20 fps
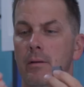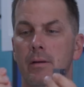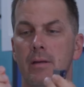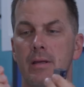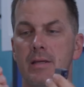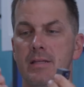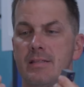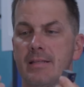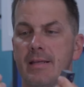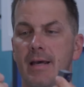
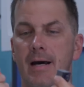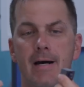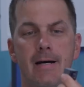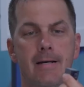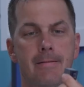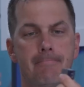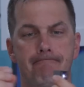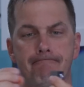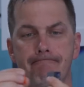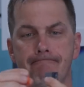It's
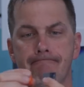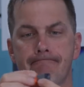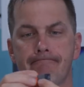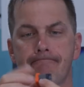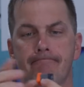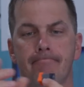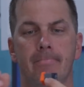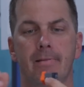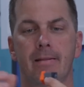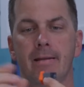got
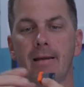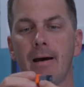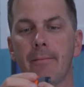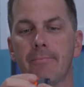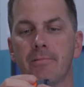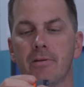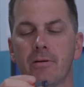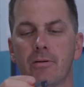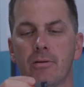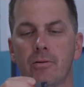the
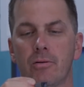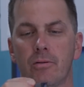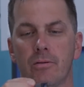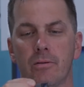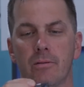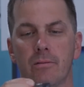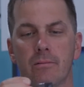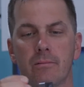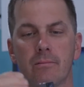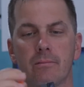
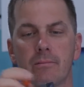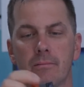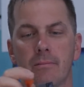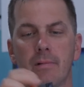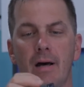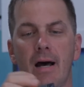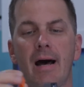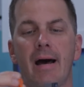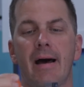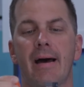optical
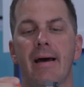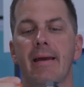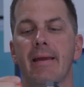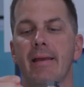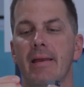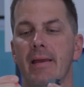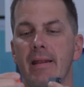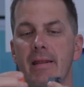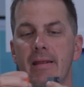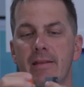
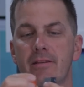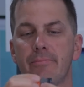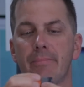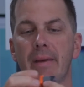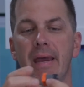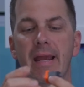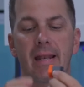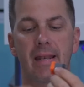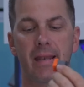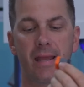eye and it's
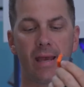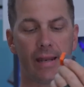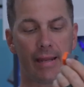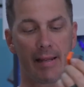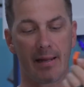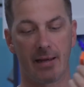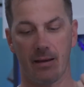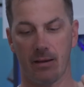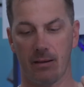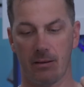
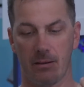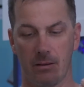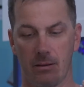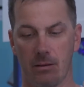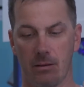magnetic